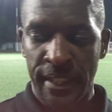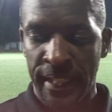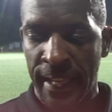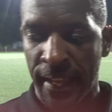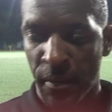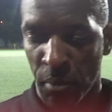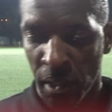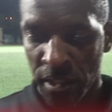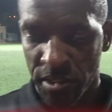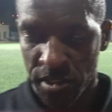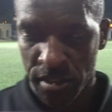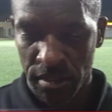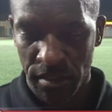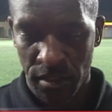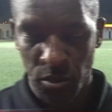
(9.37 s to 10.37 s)
Yeah, it
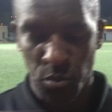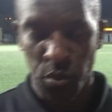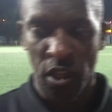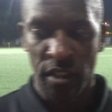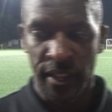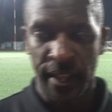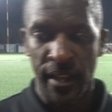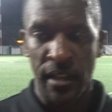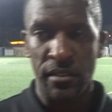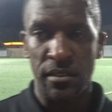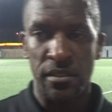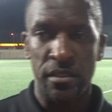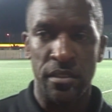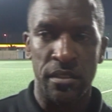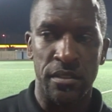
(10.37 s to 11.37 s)
was a good
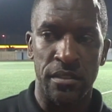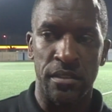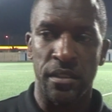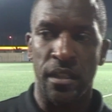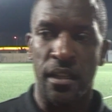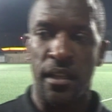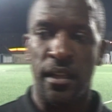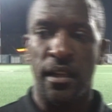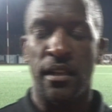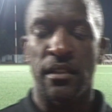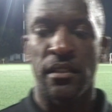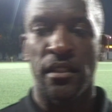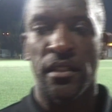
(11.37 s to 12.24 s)
workout and uh,